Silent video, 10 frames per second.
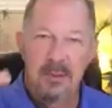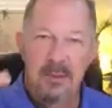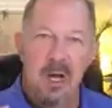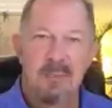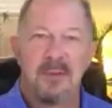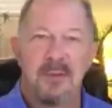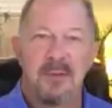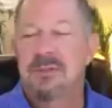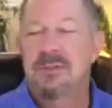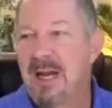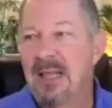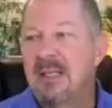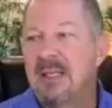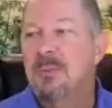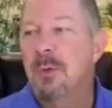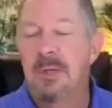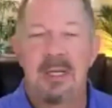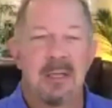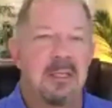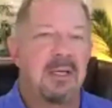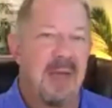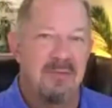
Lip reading: And we talked about those. And we said, hey, listen, we're going to Italy.